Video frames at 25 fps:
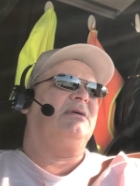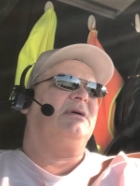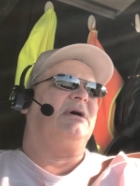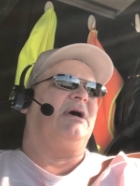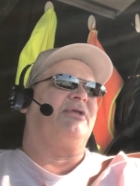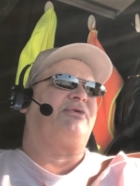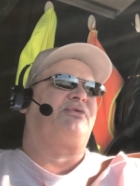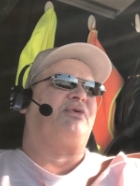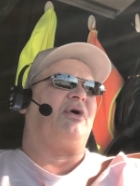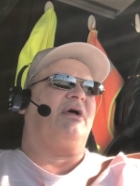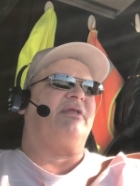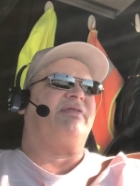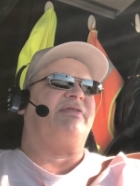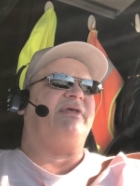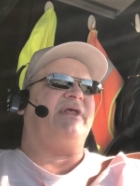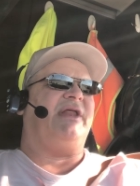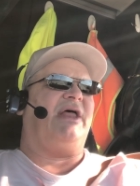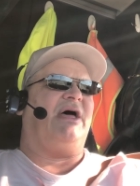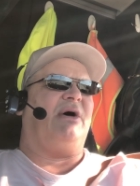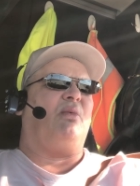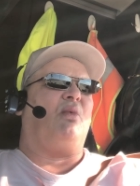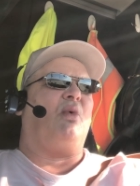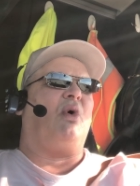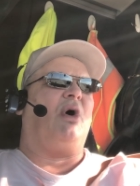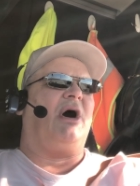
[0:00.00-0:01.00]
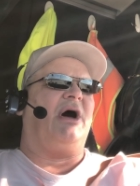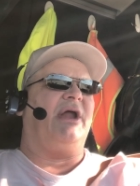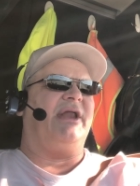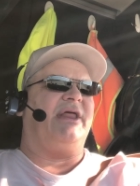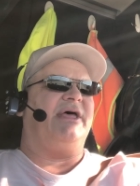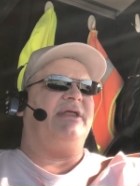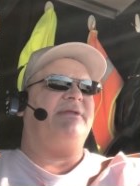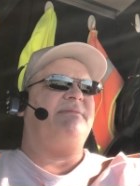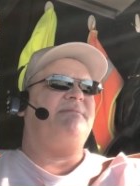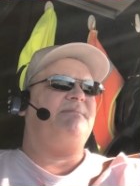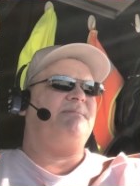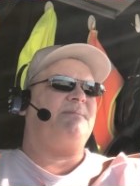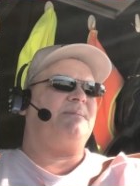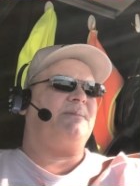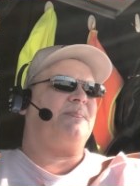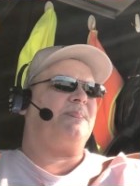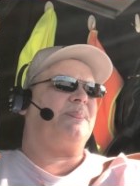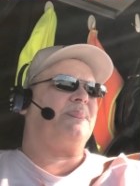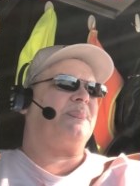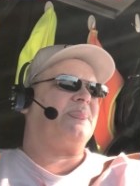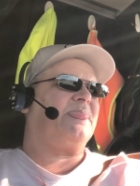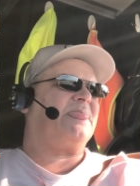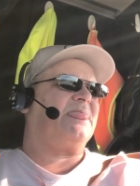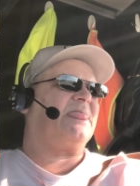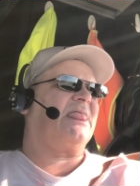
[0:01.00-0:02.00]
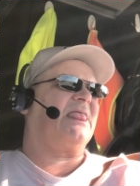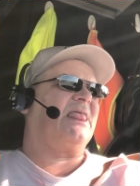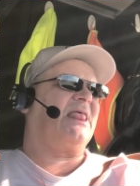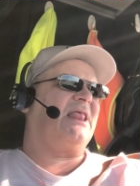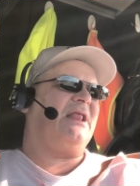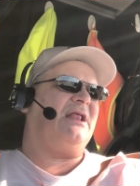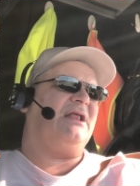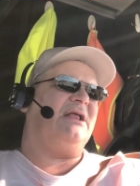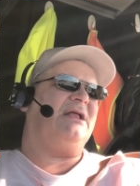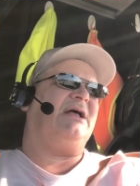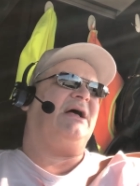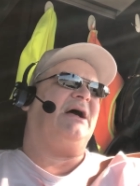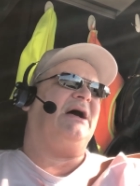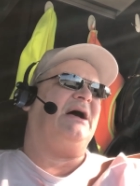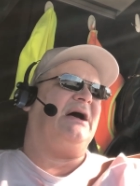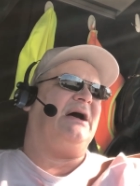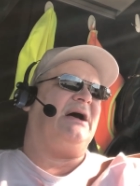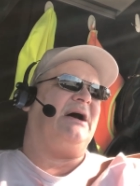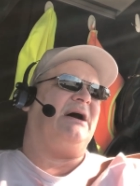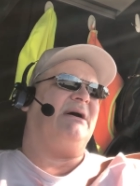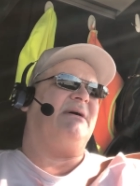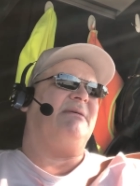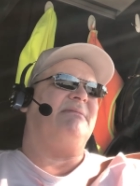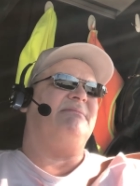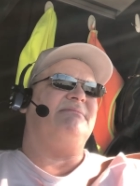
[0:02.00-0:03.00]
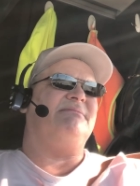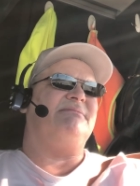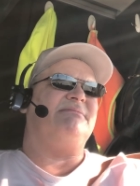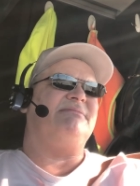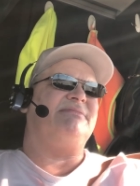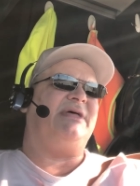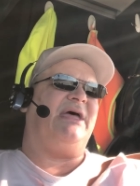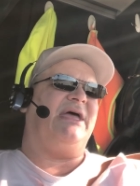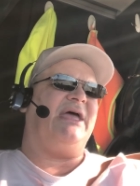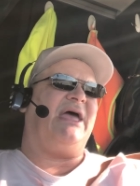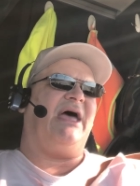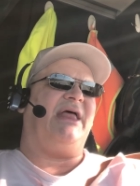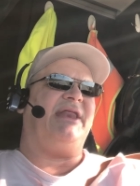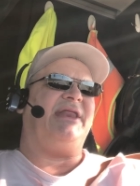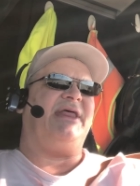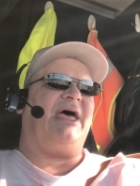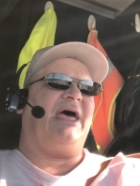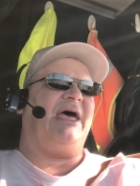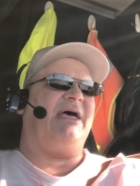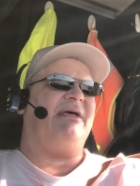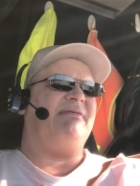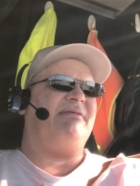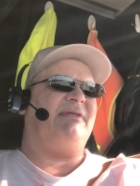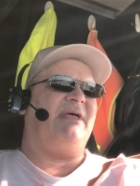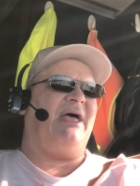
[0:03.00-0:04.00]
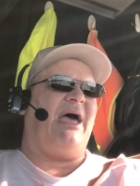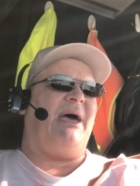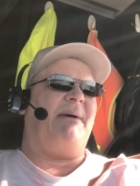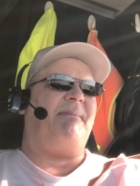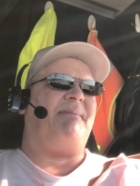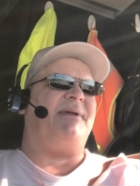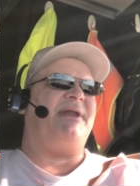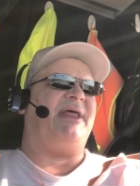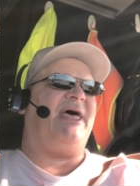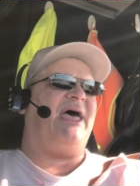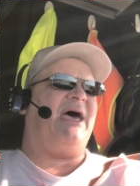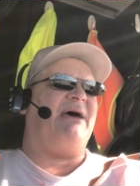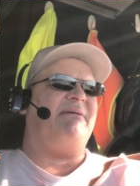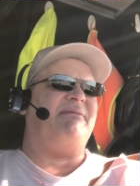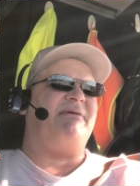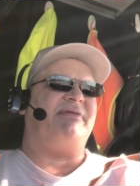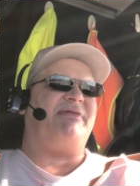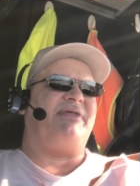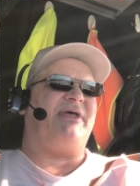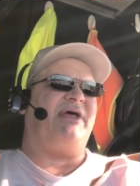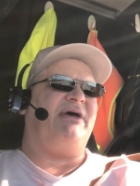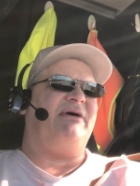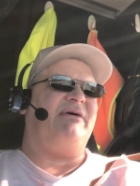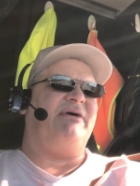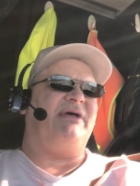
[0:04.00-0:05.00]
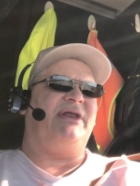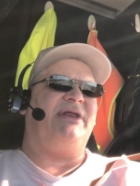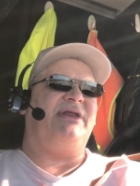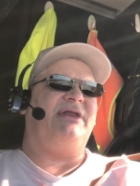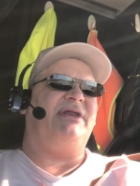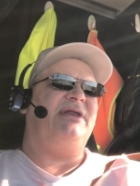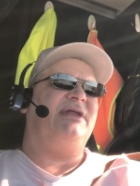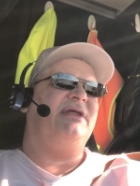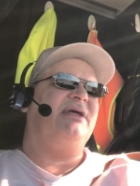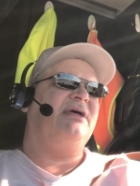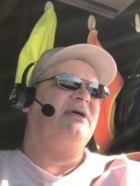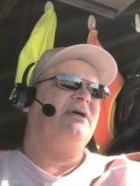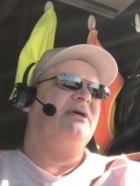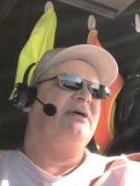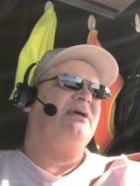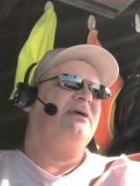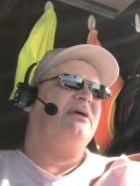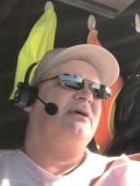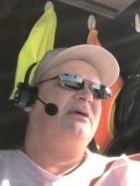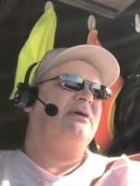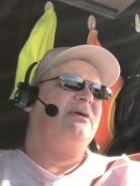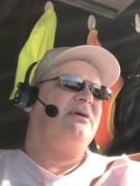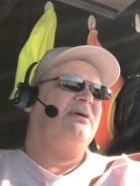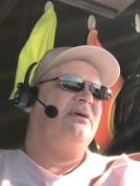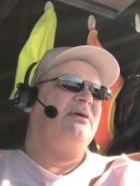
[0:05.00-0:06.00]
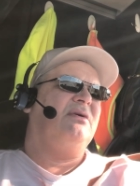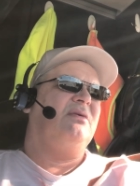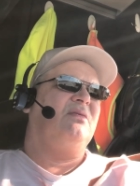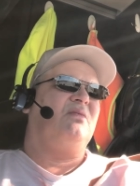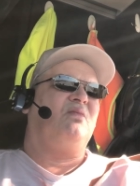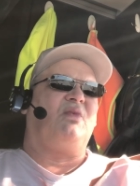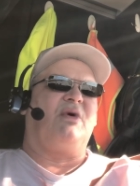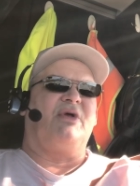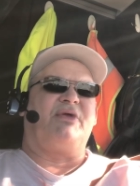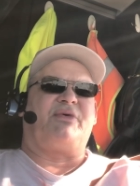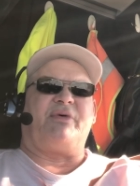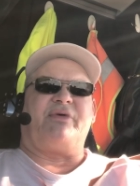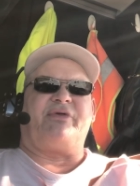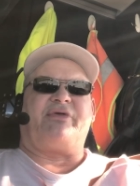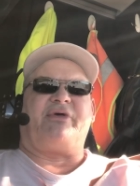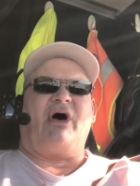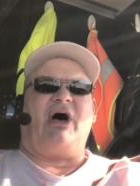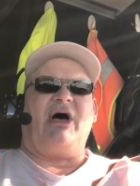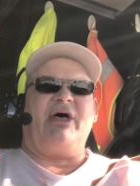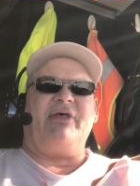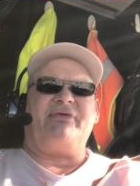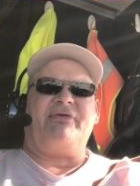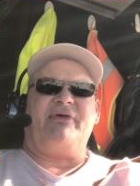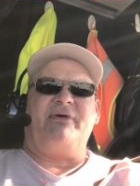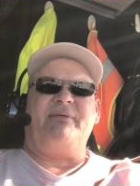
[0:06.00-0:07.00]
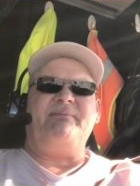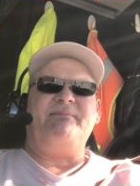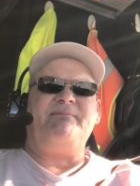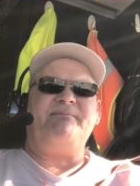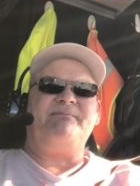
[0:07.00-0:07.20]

a truck that I wanted. Uh, they had to ha- happen to have it there, and which was awesome.